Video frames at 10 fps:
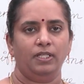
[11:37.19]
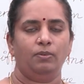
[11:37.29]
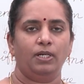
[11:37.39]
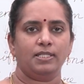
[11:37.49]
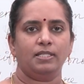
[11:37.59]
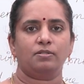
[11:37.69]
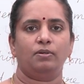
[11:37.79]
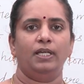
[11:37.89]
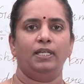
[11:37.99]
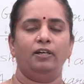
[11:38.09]
What is the
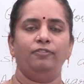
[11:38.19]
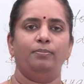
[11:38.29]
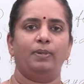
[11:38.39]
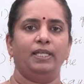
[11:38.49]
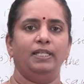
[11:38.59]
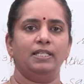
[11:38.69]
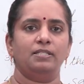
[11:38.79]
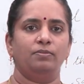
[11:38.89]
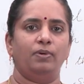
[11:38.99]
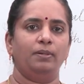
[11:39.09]
square of
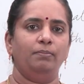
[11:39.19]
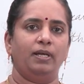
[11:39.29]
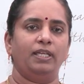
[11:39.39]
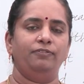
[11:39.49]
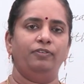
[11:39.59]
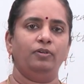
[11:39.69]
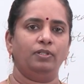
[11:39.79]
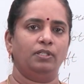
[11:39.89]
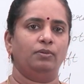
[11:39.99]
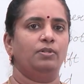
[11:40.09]
minus 1 by 4
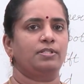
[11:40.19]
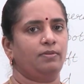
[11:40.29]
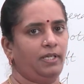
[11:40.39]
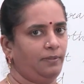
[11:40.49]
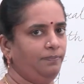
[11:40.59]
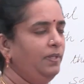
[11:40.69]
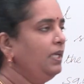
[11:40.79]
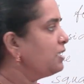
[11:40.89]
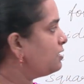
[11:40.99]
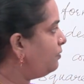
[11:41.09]
the whole square?
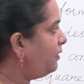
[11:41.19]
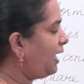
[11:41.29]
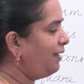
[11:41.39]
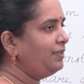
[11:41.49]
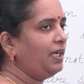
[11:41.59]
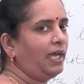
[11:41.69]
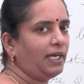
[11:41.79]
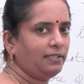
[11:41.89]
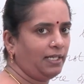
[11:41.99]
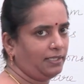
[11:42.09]
So, we have to
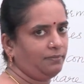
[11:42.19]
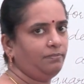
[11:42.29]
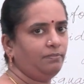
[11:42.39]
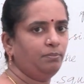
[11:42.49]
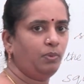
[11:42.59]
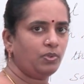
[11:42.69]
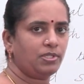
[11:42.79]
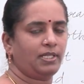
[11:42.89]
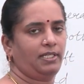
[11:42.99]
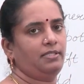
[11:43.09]
add that both
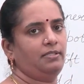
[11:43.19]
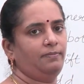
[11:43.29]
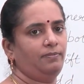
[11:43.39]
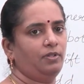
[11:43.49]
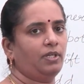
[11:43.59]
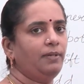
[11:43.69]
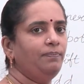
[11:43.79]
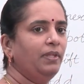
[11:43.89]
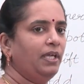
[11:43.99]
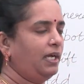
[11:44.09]
sides. Okay.
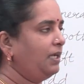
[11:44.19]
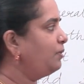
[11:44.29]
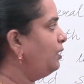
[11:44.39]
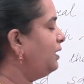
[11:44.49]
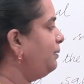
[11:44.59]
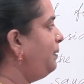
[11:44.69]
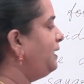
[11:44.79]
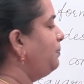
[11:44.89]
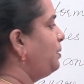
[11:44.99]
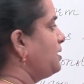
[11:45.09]
I am going to repeat
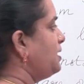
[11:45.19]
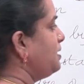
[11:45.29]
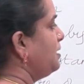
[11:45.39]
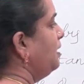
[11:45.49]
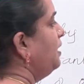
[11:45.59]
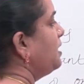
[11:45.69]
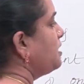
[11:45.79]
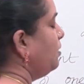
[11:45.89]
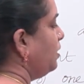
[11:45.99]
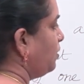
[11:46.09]
the process.
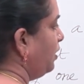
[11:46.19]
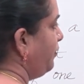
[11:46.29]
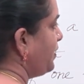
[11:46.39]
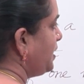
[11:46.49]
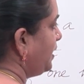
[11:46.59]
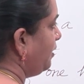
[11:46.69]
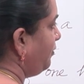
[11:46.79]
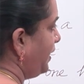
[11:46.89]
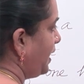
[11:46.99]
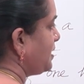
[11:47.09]
So, the coefficient of
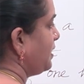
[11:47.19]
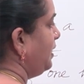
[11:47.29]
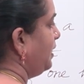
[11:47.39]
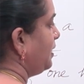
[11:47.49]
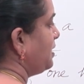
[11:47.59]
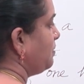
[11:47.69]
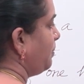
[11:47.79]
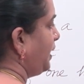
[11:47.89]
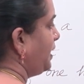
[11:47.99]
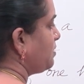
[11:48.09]
x here is
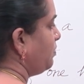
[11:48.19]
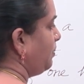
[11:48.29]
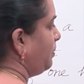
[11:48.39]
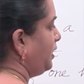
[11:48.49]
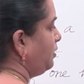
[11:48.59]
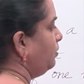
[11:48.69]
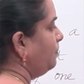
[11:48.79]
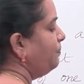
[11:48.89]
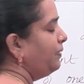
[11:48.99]
minus 1 by 2.